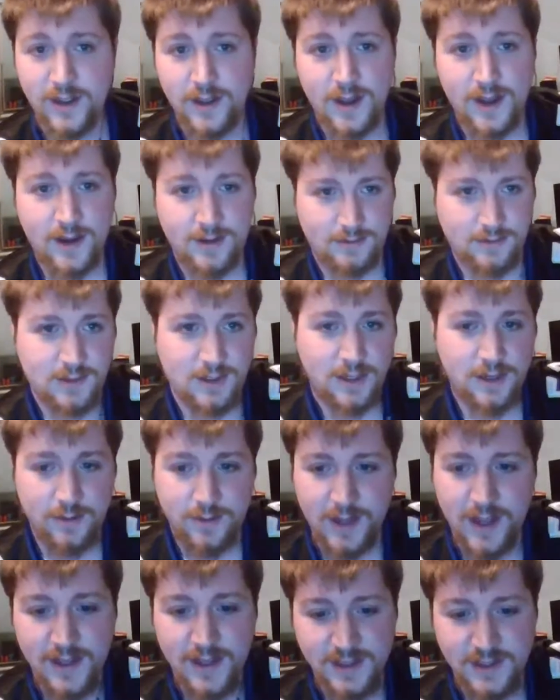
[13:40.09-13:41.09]
He got
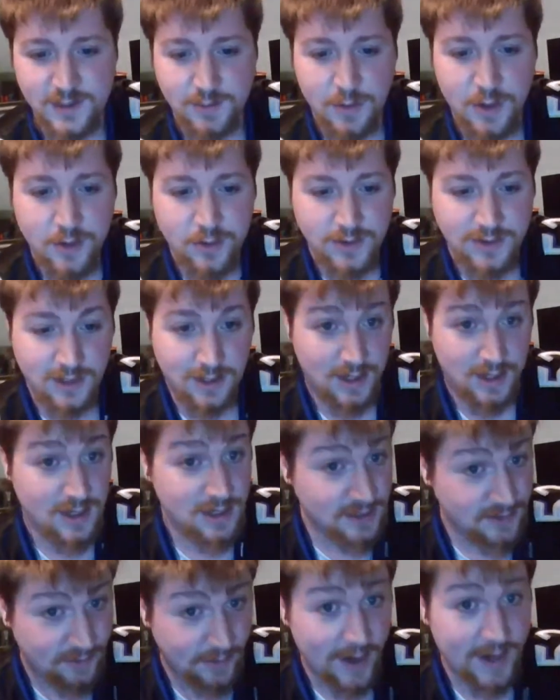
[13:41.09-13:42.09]
smoked, and
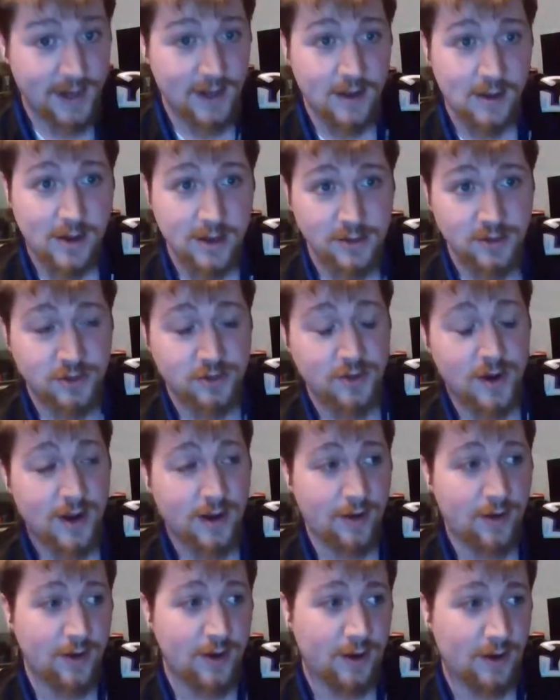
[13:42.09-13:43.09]
he is fighting a good
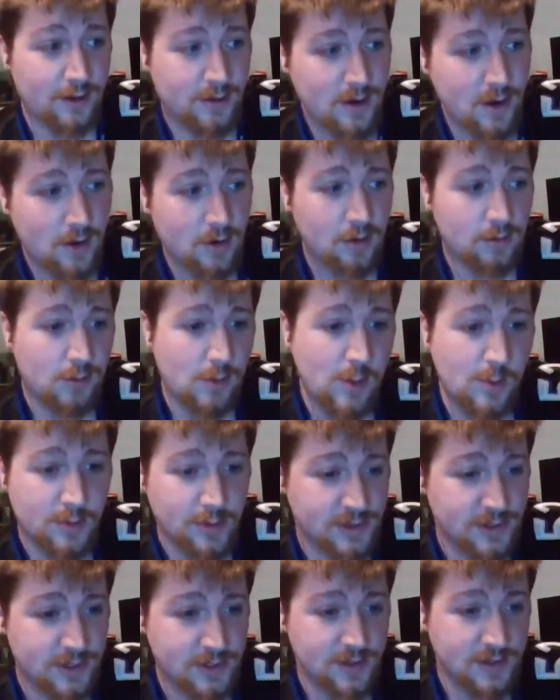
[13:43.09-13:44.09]
striker here in Carl
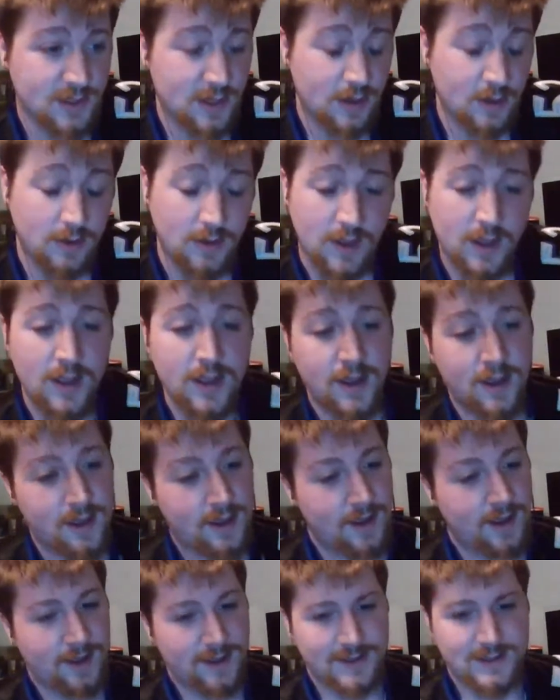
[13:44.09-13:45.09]
Roberson. So
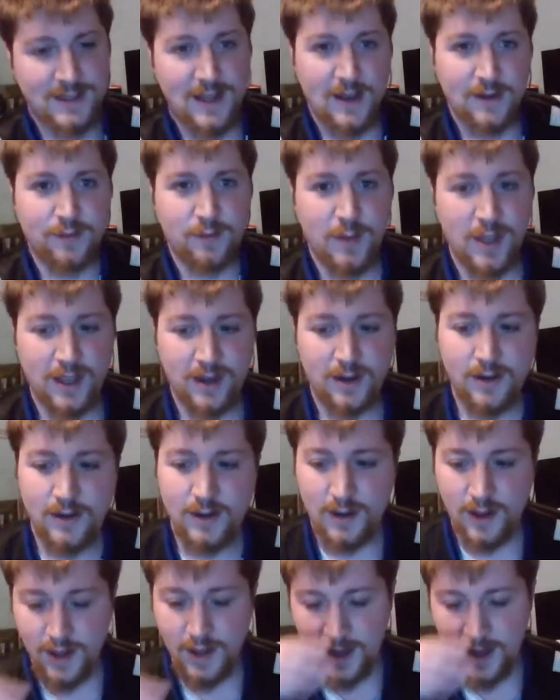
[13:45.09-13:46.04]
it's tough, man.